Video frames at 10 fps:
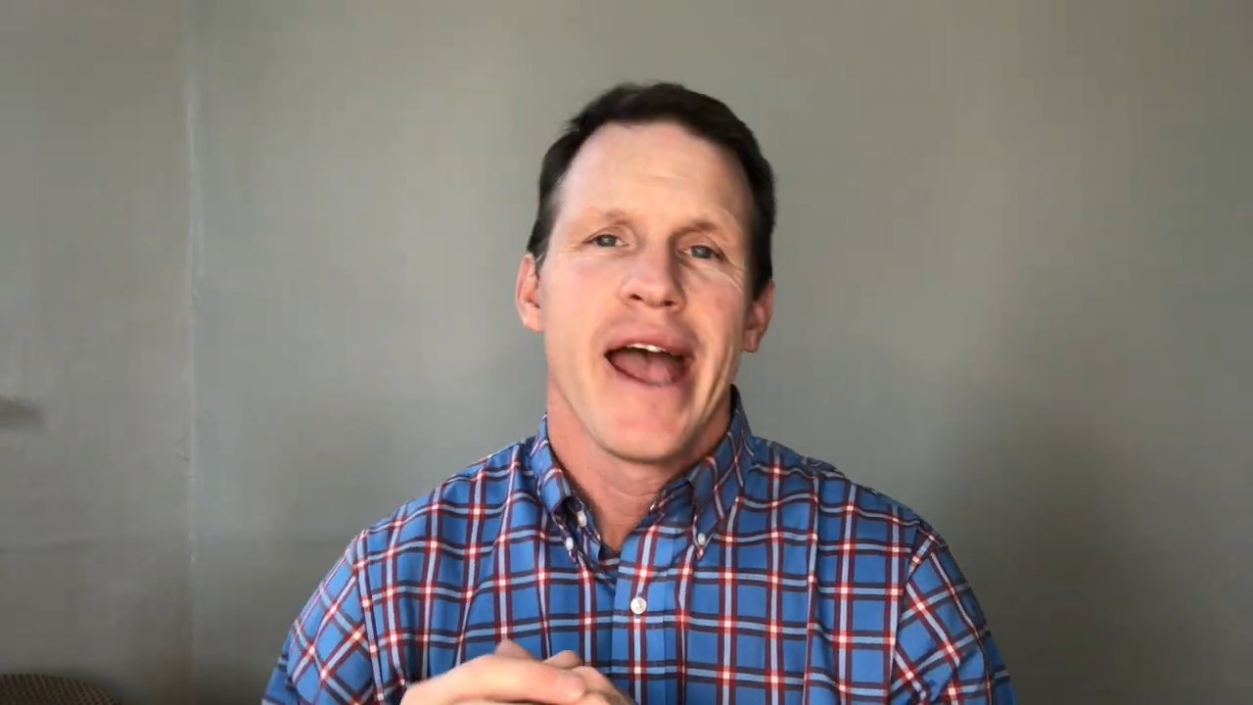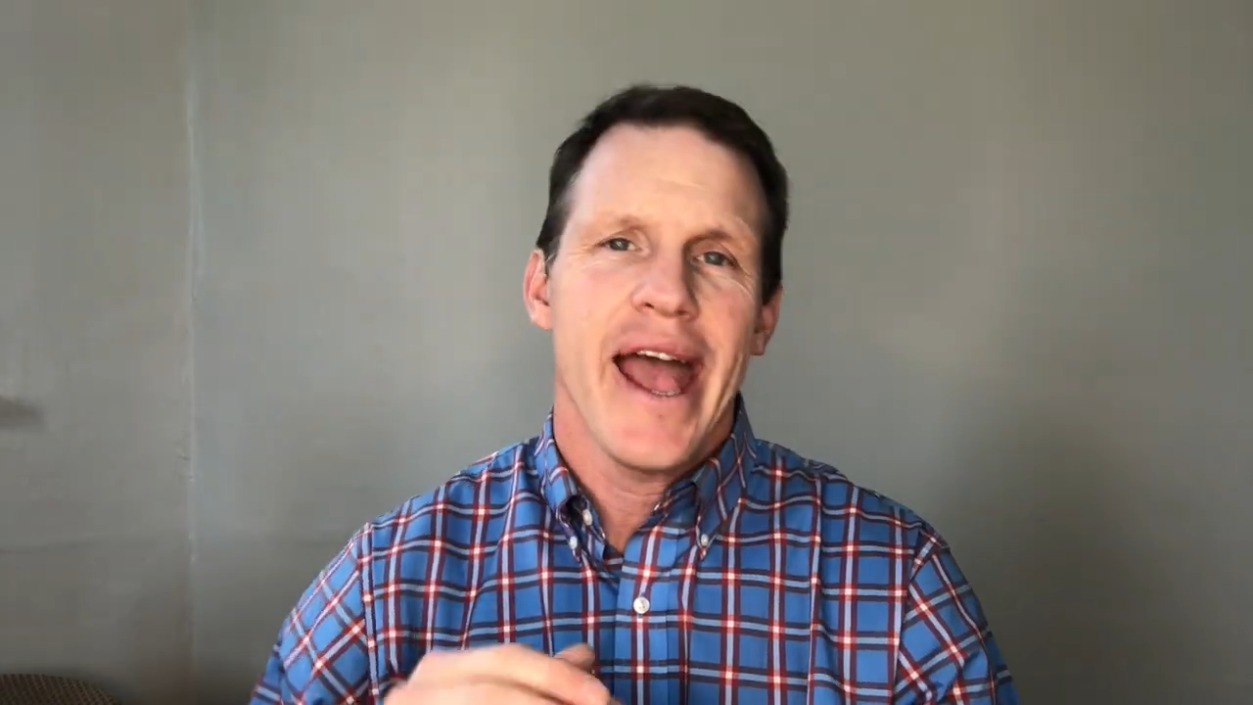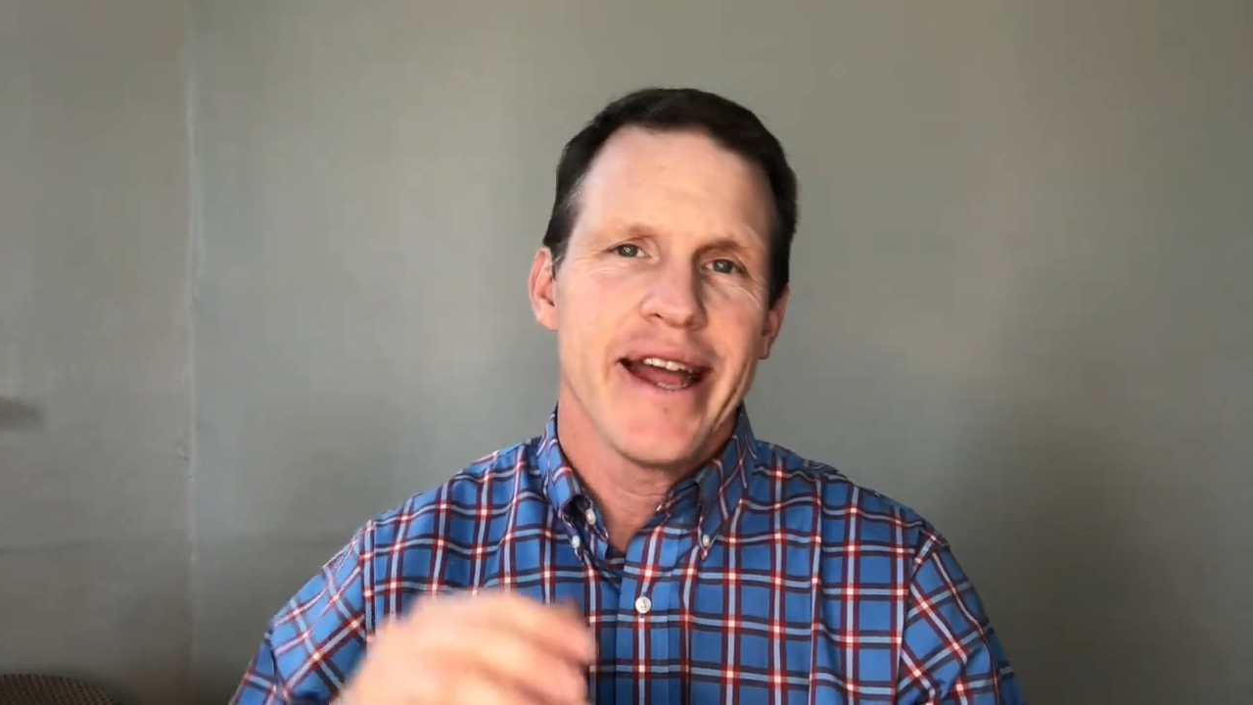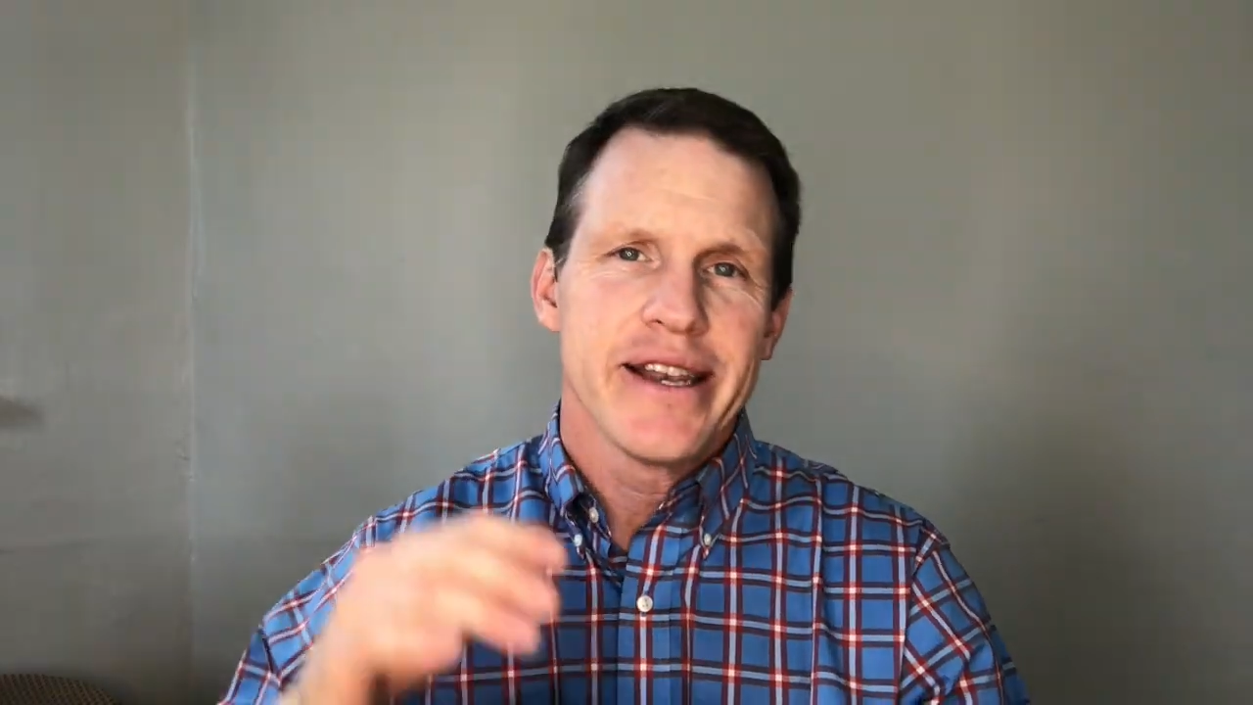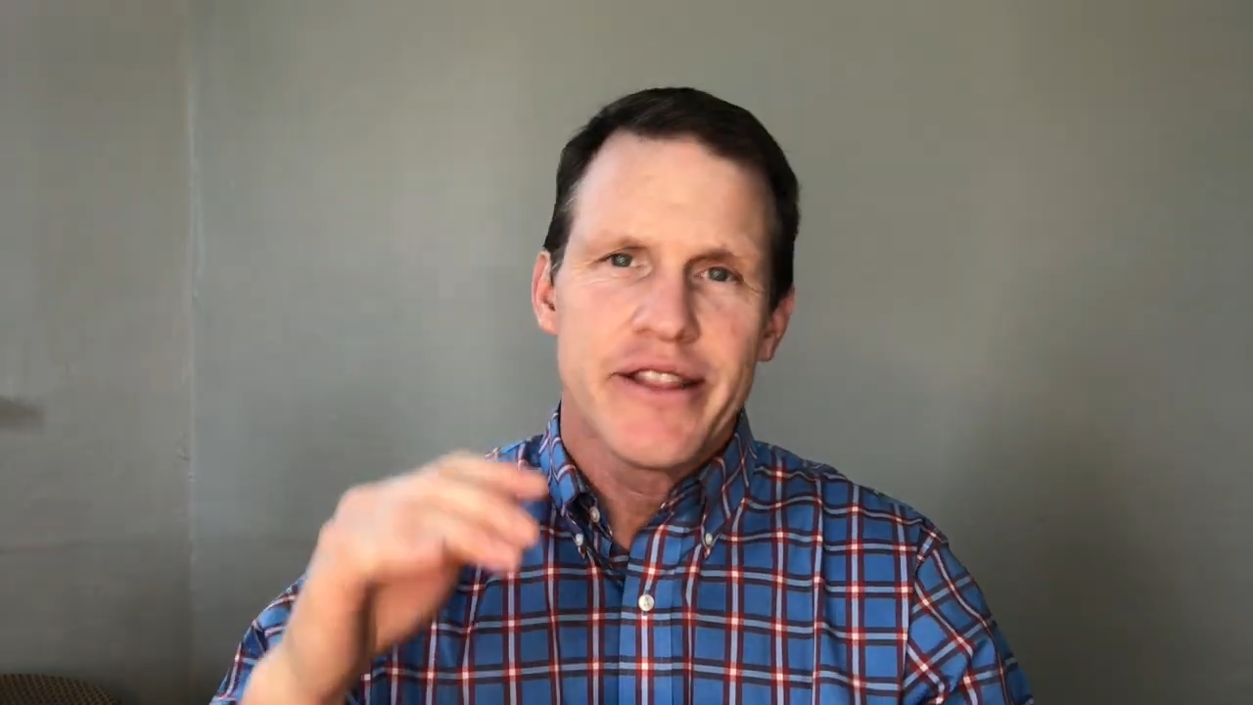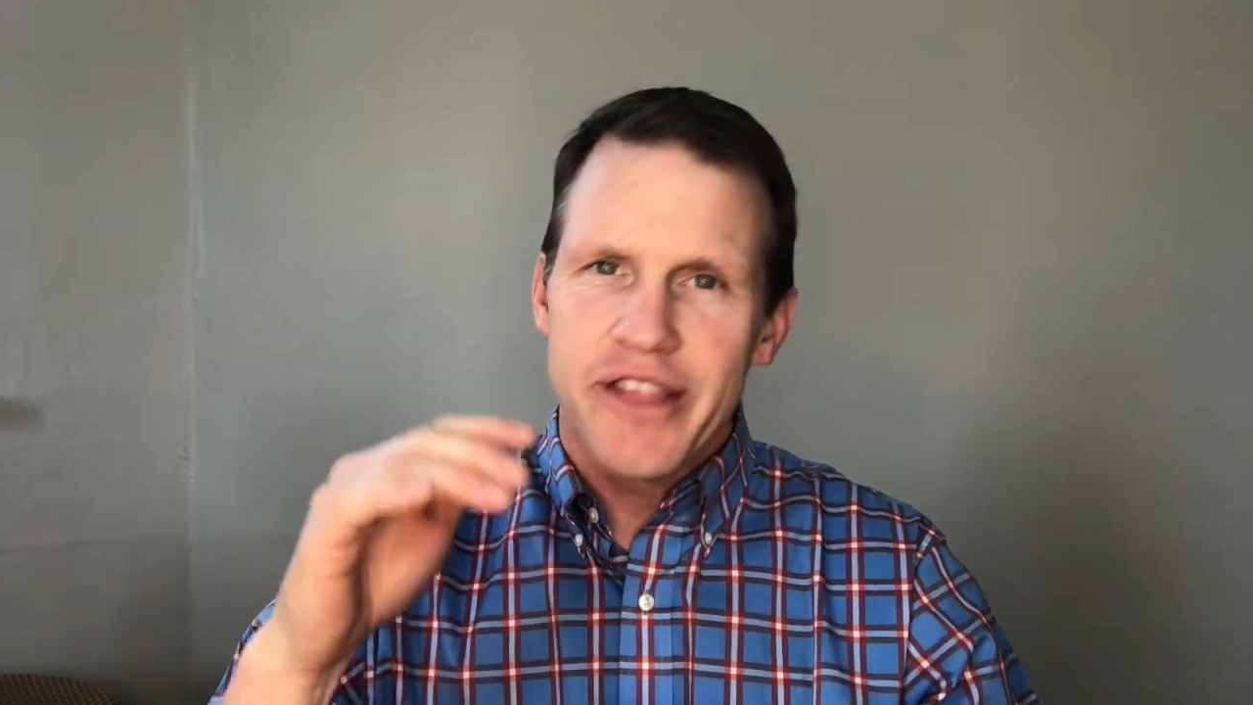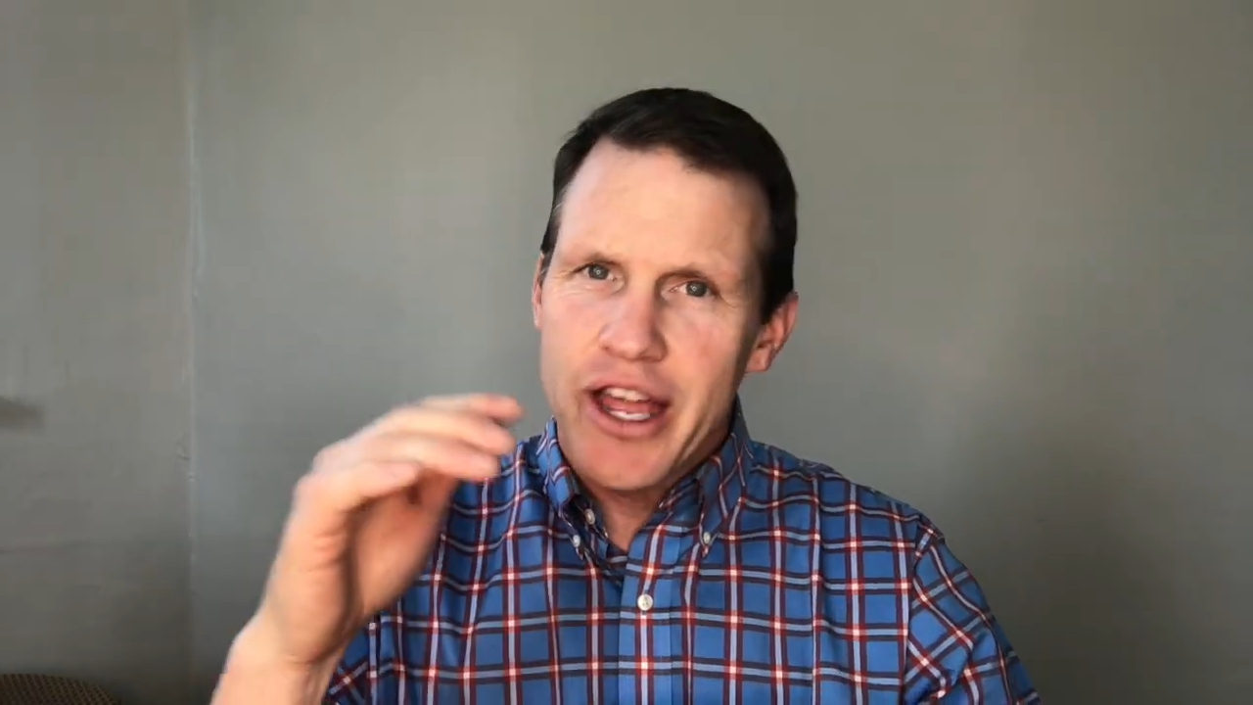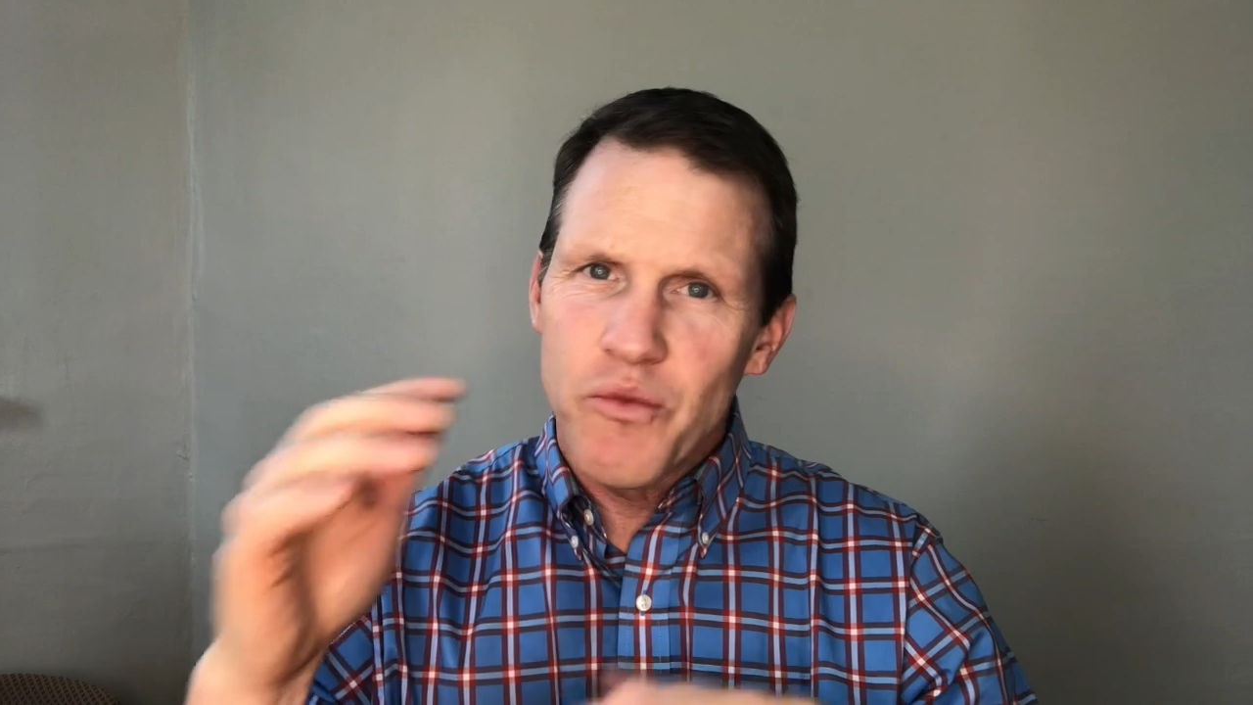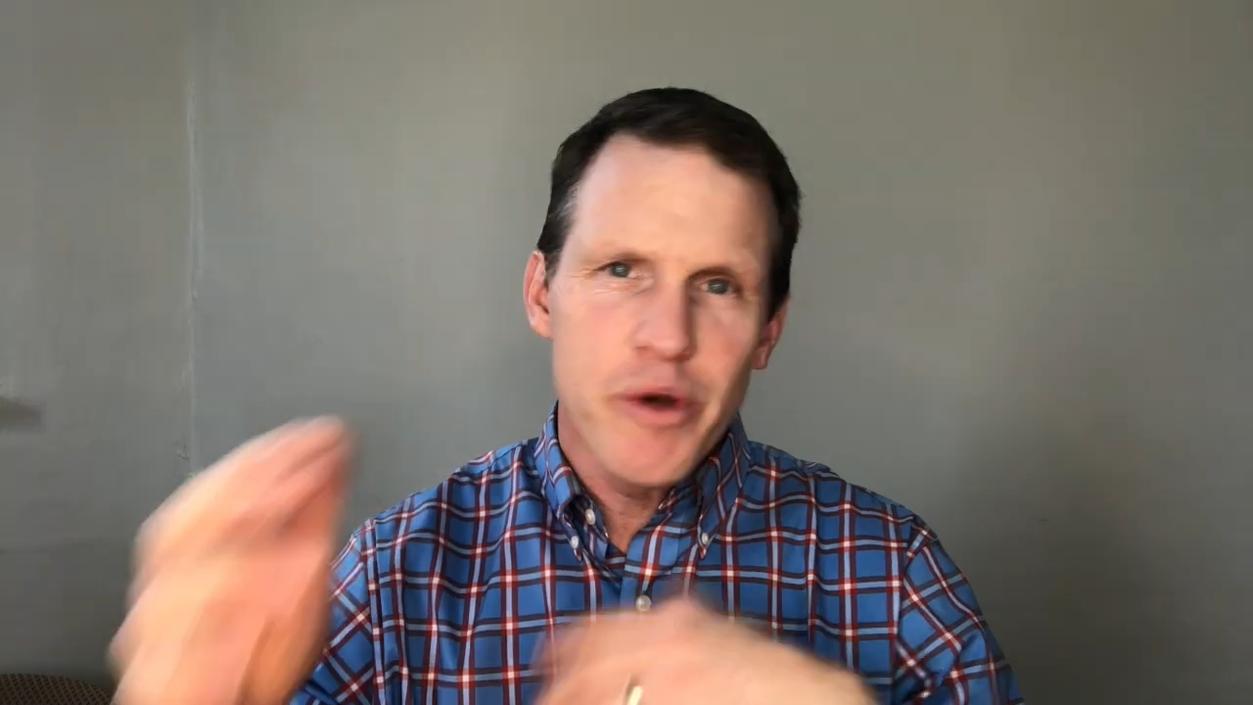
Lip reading: And then